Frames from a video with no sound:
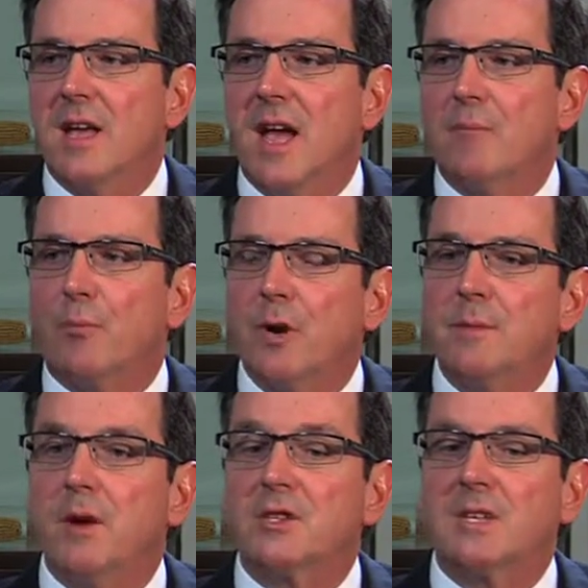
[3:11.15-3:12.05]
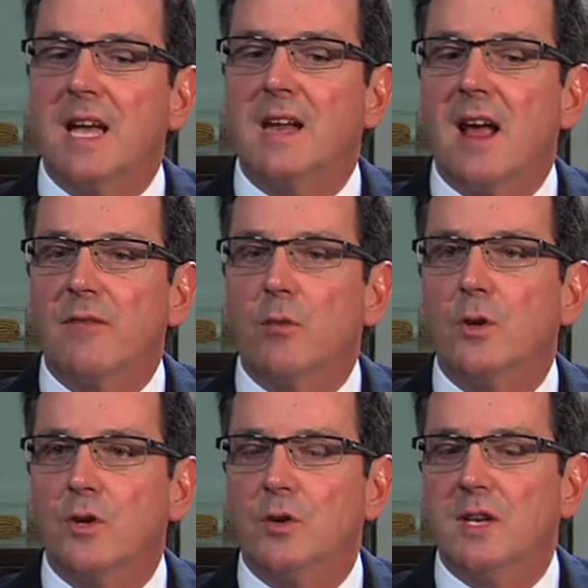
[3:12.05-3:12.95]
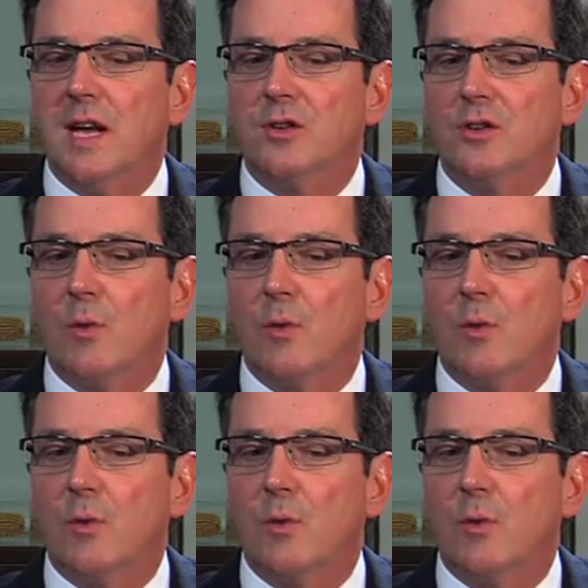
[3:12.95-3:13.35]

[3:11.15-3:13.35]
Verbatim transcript: and pretty much get everyone you can get to